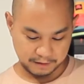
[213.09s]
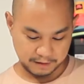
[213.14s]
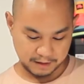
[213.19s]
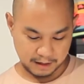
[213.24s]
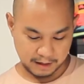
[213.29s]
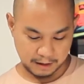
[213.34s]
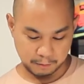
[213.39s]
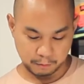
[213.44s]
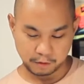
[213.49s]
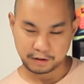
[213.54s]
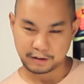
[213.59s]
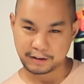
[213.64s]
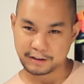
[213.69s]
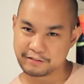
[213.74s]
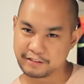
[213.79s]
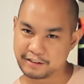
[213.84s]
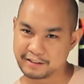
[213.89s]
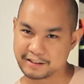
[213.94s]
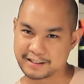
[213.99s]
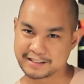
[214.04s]
I wonder
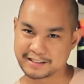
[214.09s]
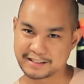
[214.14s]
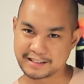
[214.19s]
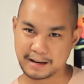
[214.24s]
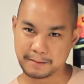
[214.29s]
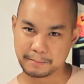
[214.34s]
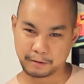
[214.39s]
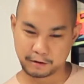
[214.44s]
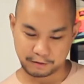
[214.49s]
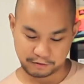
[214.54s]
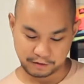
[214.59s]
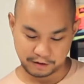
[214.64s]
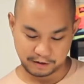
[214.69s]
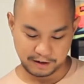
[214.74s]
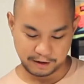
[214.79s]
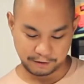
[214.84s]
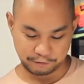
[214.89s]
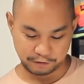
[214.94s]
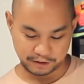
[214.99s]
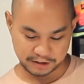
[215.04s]
if they're the same or if they're
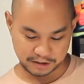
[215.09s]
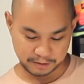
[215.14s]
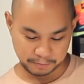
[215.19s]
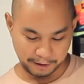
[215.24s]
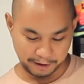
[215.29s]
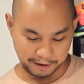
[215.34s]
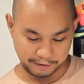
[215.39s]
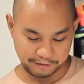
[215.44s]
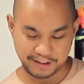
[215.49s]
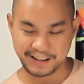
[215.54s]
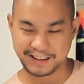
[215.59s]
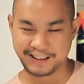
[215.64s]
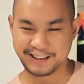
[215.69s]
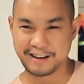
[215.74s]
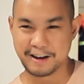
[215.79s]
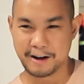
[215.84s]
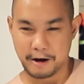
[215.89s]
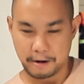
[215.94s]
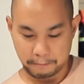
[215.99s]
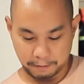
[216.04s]
different. It's part of
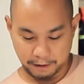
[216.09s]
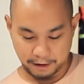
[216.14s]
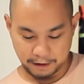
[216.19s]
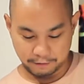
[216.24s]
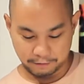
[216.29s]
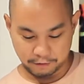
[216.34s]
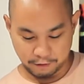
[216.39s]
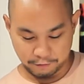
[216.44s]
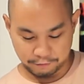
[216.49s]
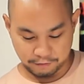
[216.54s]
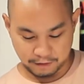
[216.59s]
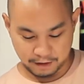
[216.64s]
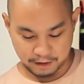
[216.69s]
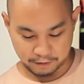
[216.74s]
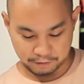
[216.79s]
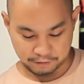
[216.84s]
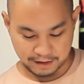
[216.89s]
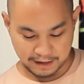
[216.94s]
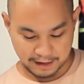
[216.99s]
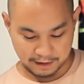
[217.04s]
the fun
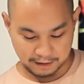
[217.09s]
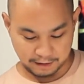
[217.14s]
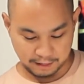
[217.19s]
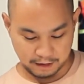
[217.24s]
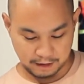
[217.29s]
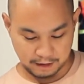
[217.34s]
of getting